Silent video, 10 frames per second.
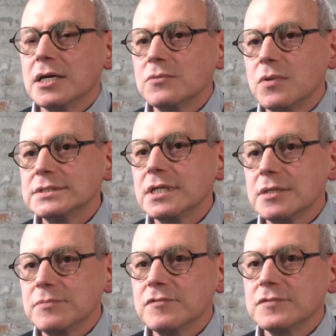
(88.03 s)
and what
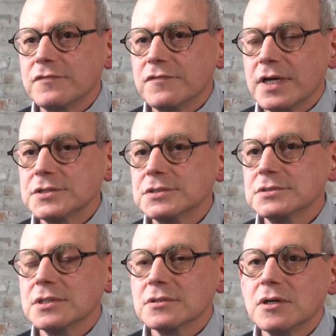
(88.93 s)
type of
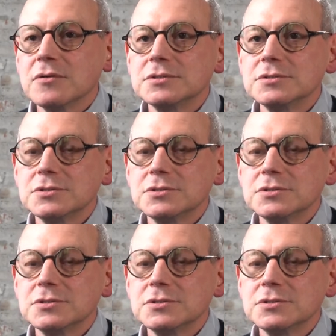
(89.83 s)
infections are going